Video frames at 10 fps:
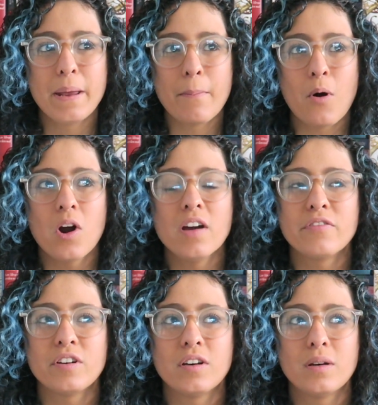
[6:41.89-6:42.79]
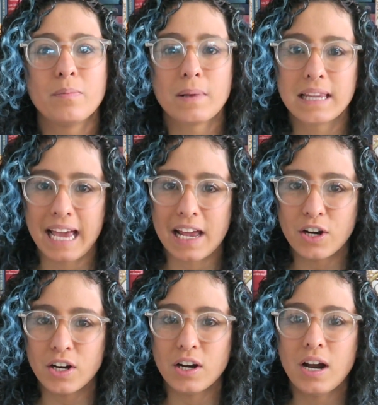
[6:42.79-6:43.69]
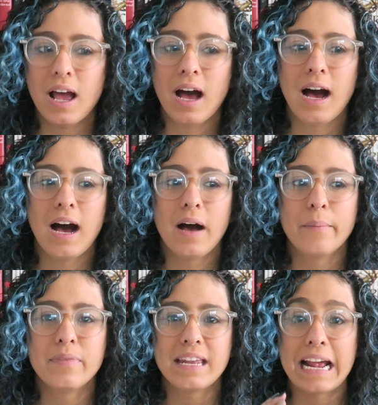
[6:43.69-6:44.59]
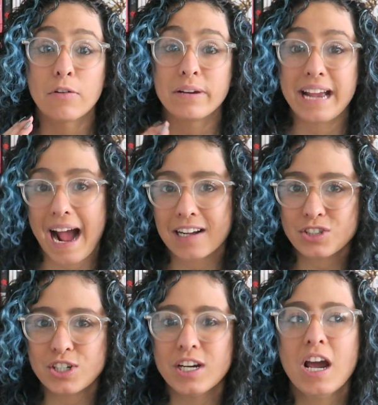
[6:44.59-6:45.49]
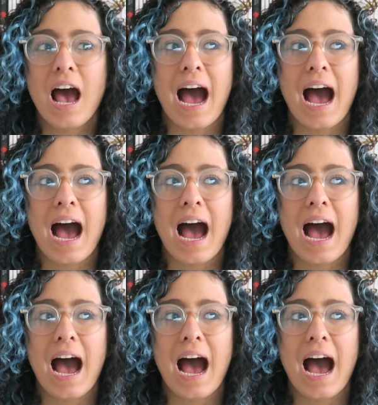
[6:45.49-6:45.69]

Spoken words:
been more of a planner than a reactor,